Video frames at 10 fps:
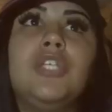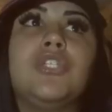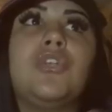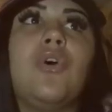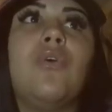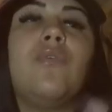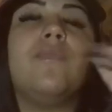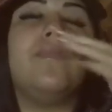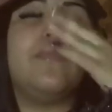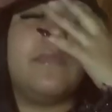So
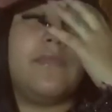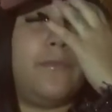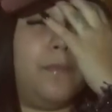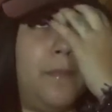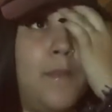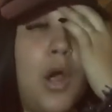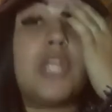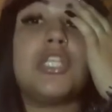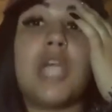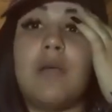
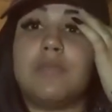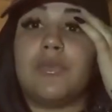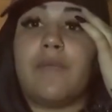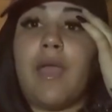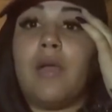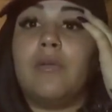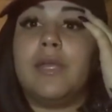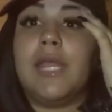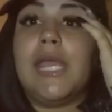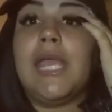March comes around,
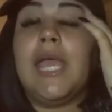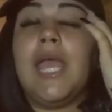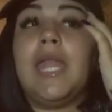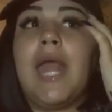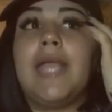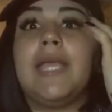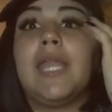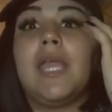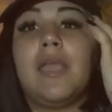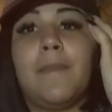and I get
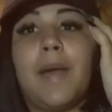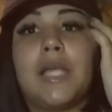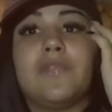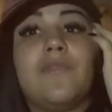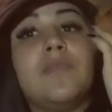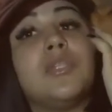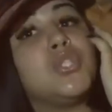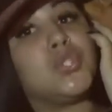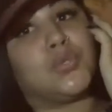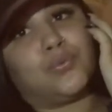an inbox from this
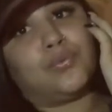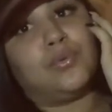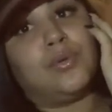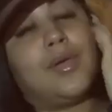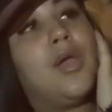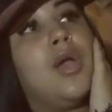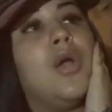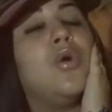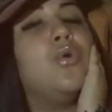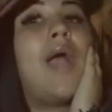dude
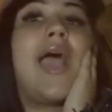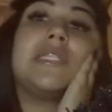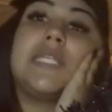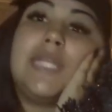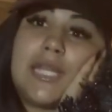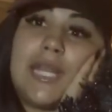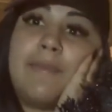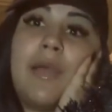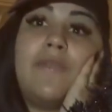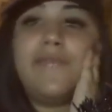who has a
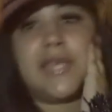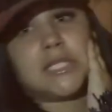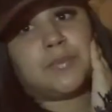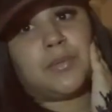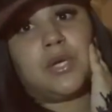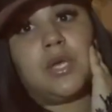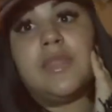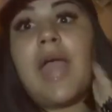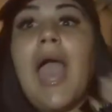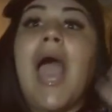nickname on Facebook
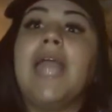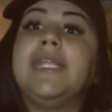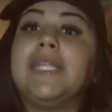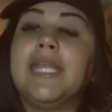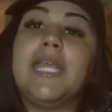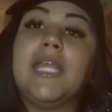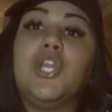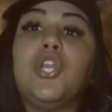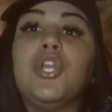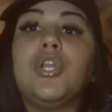that
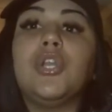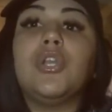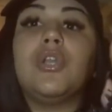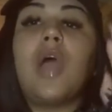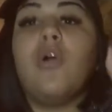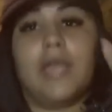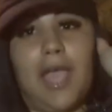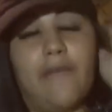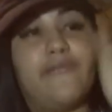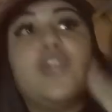
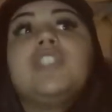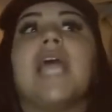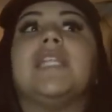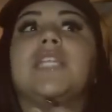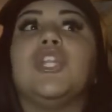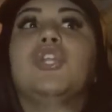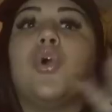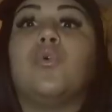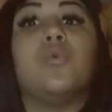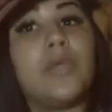at first I didn't
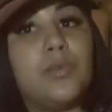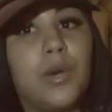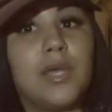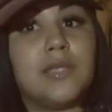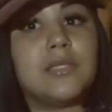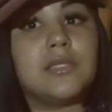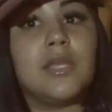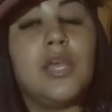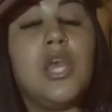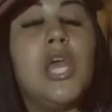know who he was.
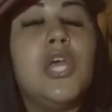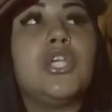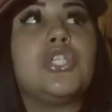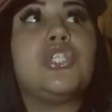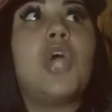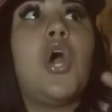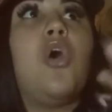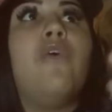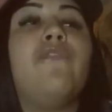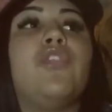
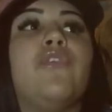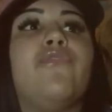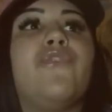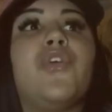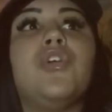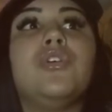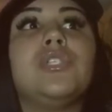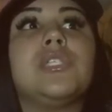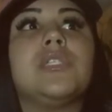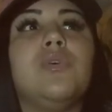So for the
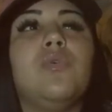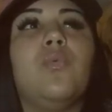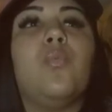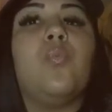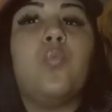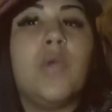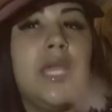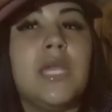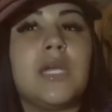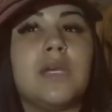first
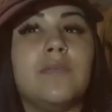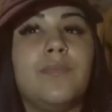week